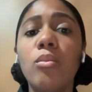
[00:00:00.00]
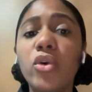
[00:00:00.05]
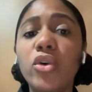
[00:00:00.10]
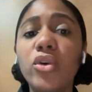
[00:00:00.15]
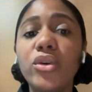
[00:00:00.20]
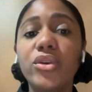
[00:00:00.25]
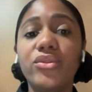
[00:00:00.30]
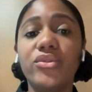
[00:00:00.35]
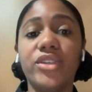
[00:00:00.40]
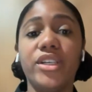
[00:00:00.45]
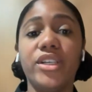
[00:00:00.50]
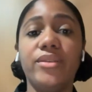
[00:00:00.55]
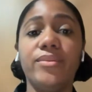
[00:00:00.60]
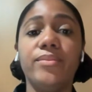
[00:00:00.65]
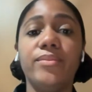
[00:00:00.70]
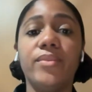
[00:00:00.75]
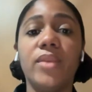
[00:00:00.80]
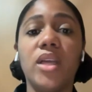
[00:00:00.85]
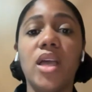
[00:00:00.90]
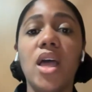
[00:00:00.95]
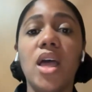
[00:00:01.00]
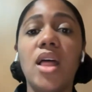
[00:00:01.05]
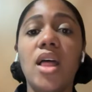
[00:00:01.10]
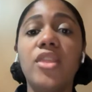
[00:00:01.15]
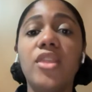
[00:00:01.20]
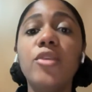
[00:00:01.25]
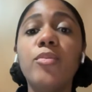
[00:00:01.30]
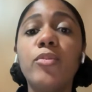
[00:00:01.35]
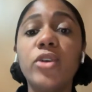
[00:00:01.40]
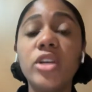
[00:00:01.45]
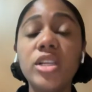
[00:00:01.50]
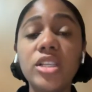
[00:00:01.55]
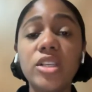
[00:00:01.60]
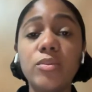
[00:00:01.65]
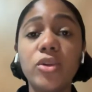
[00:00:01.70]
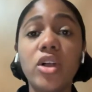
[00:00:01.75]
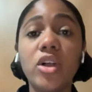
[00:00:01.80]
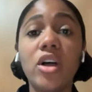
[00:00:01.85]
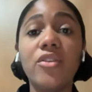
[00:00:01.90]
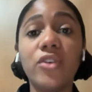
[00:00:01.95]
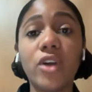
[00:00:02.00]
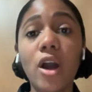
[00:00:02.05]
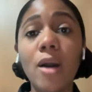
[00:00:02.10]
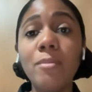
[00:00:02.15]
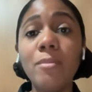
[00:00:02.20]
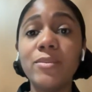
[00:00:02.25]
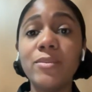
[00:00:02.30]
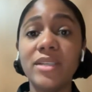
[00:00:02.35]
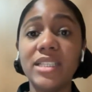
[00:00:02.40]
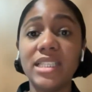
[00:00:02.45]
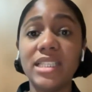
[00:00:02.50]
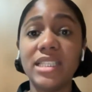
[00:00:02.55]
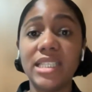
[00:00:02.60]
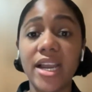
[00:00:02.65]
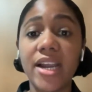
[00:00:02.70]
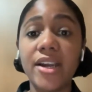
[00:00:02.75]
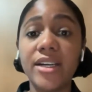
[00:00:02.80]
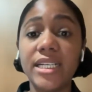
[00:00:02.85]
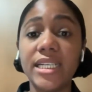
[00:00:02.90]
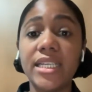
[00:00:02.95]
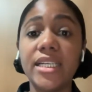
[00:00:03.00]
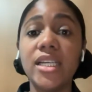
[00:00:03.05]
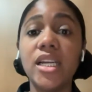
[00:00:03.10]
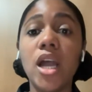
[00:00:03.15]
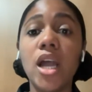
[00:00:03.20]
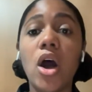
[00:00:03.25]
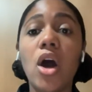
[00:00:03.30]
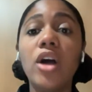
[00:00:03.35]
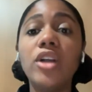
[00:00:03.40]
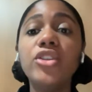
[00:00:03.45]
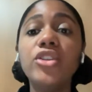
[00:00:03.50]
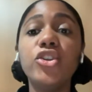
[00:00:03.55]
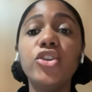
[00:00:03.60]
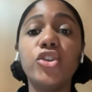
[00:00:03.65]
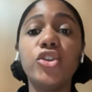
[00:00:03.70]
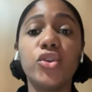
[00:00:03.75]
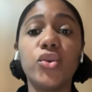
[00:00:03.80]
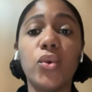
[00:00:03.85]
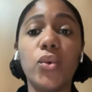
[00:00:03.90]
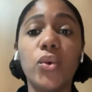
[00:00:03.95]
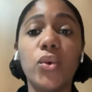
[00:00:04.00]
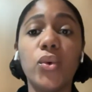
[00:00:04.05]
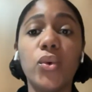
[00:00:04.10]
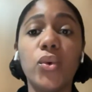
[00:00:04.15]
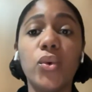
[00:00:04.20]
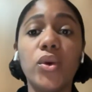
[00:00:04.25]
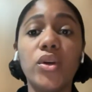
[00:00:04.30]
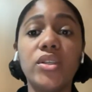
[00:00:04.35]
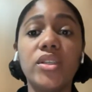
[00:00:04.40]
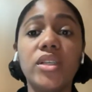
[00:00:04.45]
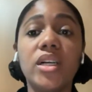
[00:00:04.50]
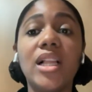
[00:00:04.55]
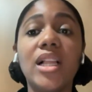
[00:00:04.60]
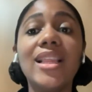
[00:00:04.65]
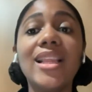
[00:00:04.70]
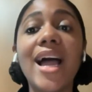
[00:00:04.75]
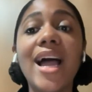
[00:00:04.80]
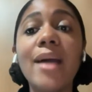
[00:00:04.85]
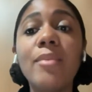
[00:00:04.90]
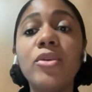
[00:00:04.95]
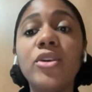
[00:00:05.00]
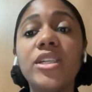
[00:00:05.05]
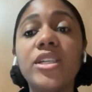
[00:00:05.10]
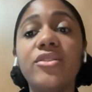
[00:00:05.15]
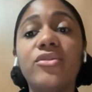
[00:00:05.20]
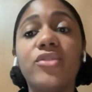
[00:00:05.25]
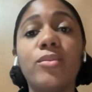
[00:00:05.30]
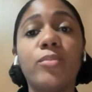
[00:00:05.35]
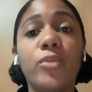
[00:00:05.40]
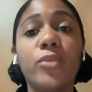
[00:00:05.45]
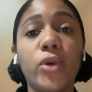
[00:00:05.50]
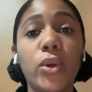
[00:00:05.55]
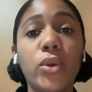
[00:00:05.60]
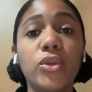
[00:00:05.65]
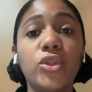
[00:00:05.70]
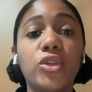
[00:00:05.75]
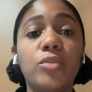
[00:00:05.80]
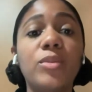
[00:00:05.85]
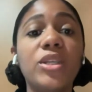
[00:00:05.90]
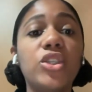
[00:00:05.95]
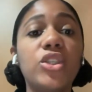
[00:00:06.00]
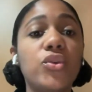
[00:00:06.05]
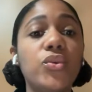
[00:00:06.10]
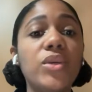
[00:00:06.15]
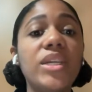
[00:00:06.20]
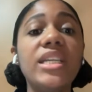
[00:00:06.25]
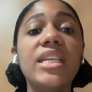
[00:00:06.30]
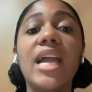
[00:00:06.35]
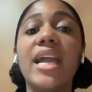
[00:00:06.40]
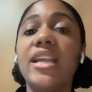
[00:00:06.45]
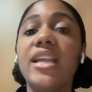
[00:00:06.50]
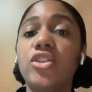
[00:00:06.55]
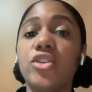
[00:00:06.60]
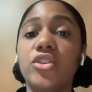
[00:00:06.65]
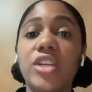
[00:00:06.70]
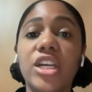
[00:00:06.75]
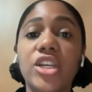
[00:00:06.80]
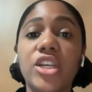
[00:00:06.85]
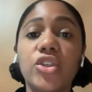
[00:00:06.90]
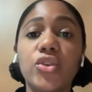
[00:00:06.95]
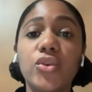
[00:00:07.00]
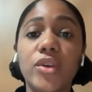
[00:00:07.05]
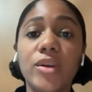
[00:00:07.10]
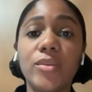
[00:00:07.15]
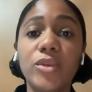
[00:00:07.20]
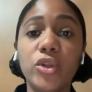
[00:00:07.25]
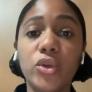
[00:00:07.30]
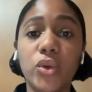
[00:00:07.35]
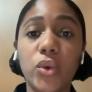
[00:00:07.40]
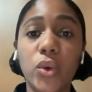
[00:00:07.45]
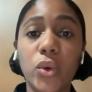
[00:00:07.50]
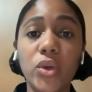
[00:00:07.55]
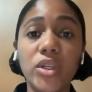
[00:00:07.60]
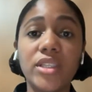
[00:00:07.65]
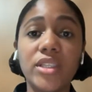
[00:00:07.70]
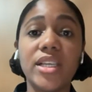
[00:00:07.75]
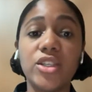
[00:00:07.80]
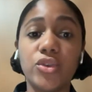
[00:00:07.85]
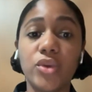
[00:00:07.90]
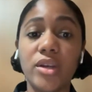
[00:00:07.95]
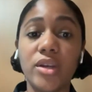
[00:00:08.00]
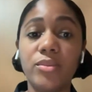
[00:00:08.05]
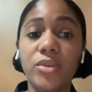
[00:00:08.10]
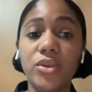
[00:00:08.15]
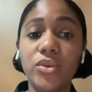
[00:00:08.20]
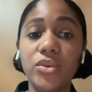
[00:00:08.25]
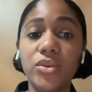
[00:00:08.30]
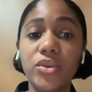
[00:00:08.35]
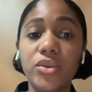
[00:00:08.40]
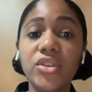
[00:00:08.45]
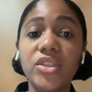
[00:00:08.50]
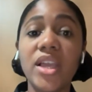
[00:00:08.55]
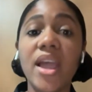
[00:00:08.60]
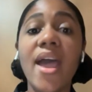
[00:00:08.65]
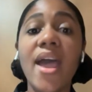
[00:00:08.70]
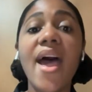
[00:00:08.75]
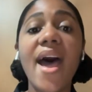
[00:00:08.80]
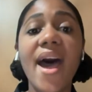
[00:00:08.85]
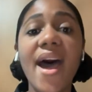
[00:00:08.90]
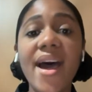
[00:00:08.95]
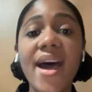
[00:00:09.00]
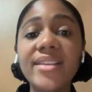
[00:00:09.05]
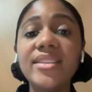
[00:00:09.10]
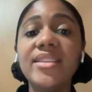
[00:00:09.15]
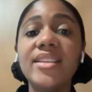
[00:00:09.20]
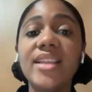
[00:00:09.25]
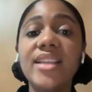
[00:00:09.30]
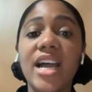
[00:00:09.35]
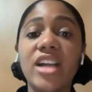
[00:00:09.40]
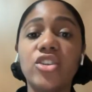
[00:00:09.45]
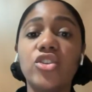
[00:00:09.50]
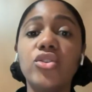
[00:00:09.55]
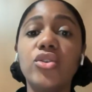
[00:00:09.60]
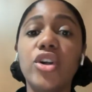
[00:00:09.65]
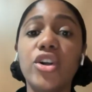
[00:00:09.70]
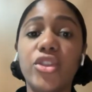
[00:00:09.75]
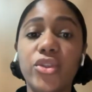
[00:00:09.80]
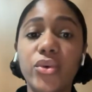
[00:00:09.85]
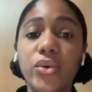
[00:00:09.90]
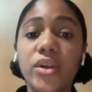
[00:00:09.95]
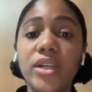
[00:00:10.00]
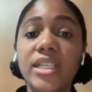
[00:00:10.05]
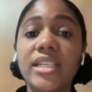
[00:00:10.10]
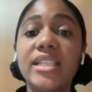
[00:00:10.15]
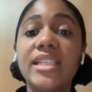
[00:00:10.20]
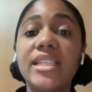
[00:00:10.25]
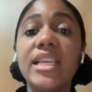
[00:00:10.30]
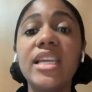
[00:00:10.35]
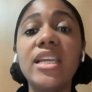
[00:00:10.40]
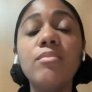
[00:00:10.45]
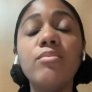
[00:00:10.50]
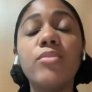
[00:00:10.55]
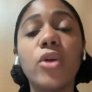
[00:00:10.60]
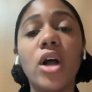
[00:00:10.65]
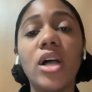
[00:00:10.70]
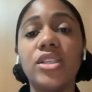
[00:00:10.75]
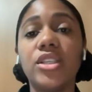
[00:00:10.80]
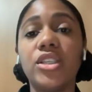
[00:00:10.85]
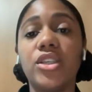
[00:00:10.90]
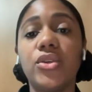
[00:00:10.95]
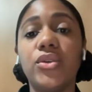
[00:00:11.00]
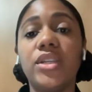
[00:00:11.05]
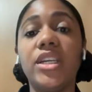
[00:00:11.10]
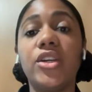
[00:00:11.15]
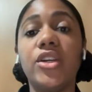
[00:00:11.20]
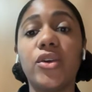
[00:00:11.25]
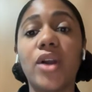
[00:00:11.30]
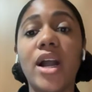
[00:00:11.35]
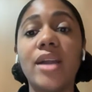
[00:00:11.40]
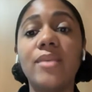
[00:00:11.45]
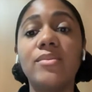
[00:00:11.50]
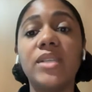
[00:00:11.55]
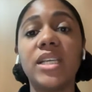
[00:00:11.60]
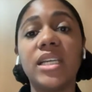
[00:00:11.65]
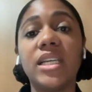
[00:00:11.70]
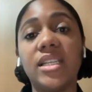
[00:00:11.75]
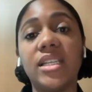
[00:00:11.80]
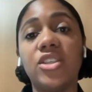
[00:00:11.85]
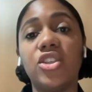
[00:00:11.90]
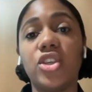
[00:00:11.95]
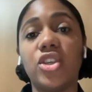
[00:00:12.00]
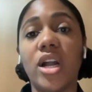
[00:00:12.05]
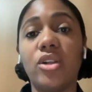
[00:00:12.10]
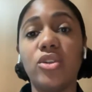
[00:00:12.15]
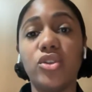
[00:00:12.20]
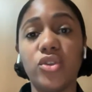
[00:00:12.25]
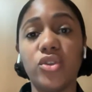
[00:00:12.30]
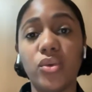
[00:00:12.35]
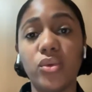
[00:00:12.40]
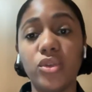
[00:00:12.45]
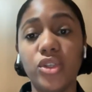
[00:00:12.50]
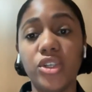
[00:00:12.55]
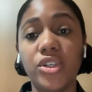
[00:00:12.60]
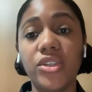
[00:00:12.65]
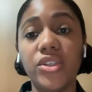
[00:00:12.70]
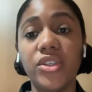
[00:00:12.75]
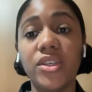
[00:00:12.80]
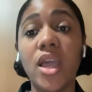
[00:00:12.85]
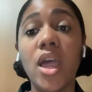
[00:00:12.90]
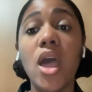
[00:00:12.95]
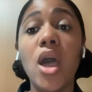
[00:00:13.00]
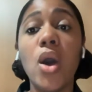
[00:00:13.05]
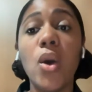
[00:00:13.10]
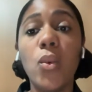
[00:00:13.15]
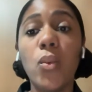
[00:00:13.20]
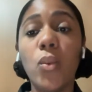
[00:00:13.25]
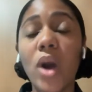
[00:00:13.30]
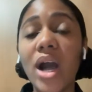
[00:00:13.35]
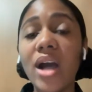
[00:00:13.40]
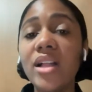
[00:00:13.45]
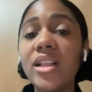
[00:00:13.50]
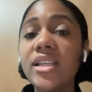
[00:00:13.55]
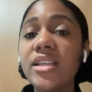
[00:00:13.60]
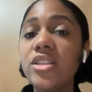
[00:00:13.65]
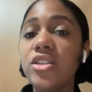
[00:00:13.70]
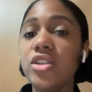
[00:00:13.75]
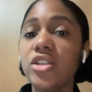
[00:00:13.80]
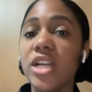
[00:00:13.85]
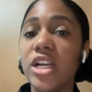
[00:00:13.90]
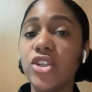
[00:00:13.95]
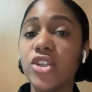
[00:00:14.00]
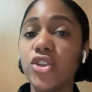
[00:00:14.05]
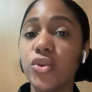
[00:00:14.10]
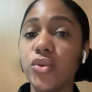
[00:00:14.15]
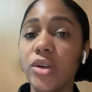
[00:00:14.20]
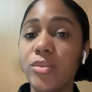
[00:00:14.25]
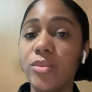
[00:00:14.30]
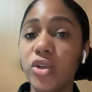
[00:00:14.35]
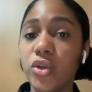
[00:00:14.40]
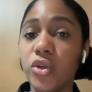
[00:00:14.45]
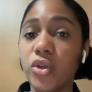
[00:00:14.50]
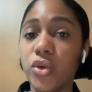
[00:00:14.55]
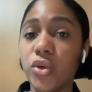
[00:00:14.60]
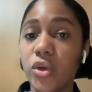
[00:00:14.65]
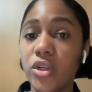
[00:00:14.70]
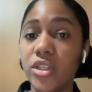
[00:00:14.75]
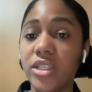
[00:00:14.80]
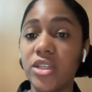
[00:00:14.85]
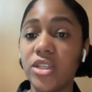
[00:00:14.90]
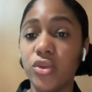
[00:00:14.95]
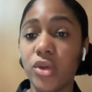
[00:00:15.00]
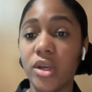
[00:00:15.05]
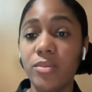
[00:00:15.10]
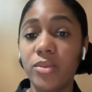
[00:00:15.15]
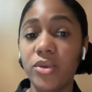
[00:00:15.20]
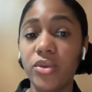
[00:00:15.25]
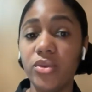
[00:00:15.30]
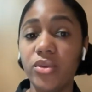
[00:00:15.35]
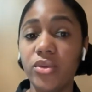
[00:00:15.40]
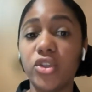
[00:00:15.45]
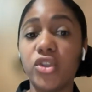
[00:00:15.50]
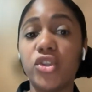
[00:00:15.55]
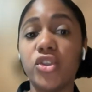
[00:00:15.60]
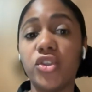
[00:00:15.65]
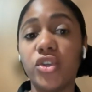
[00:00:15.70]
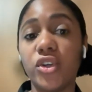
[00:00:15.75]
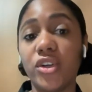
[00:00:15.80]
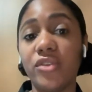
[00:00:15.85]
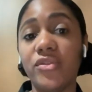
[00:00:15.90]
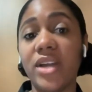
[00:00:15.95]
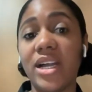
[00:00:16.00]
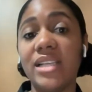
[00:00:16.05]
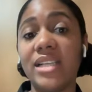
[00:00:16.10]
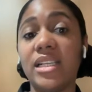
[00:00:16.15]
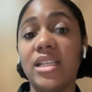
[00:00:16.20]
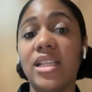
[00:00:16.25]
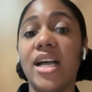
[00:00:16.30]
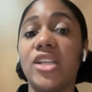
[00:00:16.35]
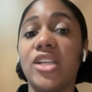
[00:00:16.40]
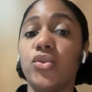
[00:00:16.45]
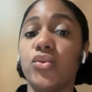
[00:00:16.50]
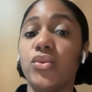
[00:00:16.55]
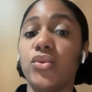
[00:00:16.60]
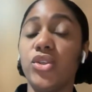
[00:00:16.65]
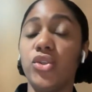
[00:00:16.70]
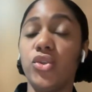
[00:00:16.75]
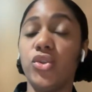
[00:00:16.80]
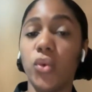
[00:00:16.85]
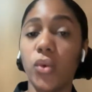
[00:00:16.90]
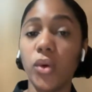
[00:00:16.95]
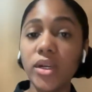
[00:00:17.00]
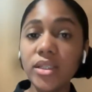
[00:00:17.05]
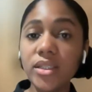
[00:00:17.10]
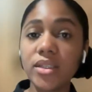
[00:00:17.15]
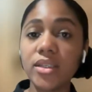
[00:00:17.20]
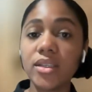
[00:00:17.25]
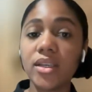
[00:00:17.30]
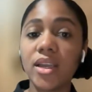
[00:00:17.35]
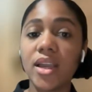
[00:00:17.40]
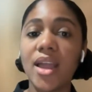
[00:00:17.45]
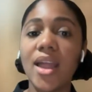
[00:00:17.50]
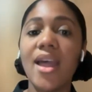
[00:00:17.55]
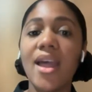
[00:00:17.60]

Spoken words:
Moreover, the principle of complementarity underscores the collaborative approach between international criminal courts and tribunals and national authorities in prosecuting crimes against child soldiers. While international criminal courts and tribunals serve as a last resort,